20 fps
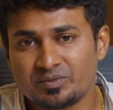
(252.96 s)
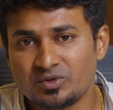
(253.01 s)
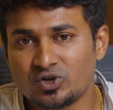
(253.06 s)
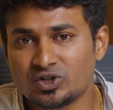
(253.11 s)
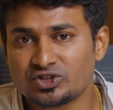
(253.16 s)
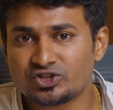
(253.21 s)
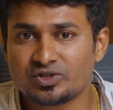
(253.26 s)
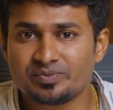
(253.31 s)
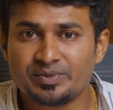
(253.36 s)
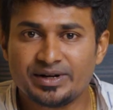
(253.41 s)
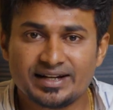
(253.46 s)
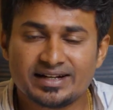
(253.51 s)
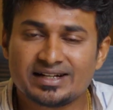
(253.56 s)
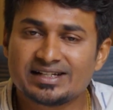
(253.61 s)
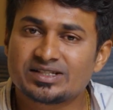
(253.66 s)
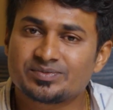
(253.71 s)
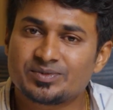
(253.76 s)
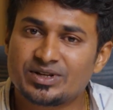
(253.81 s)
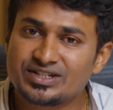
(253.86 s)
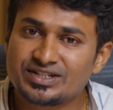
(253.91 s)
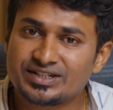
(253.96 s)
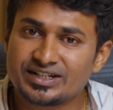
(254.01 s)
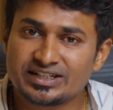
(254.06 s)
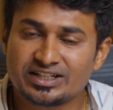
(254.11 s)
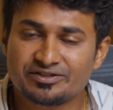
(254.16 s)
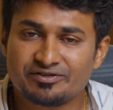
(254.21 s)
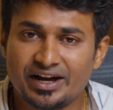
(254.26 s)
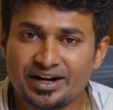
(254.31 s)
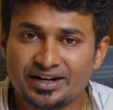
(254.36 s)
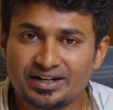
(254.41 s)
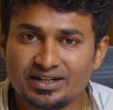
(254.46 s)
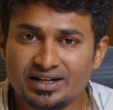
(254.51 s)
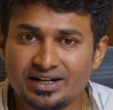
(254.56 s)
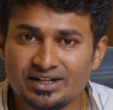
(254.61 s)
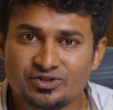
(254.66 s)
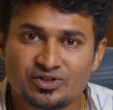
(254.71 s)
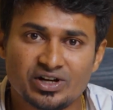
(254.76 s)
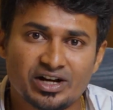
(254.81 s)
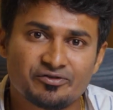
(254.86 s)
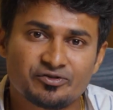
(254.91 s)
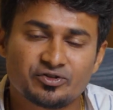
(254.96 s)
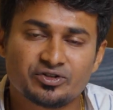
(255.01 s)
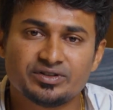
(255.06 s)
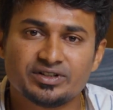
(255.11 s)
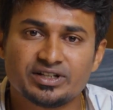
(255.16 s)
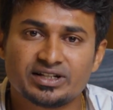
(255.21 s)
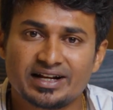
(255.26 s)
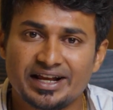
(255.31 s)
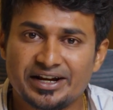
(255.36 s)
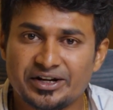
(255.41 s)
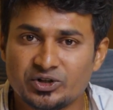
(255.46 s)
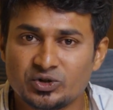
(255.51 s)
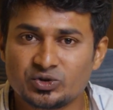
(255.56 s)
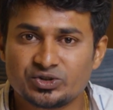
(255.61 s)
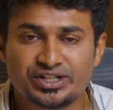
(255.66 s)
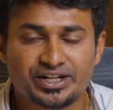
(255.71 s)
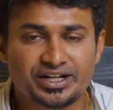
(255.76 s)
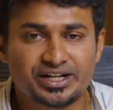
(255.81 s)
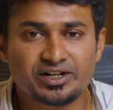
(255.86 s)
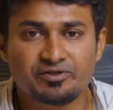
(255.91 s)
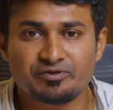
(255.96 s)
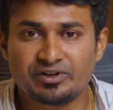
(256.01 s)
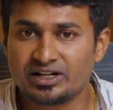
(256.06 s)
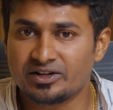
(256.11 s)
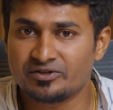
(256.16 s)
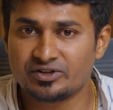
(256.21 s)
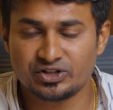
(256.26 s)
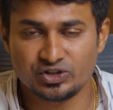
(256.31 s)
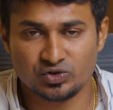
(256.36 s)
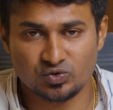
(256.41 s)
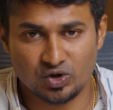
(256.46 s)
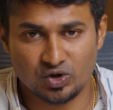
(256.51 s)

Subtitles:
because your material is present at the factory and you have the right to check it whenever you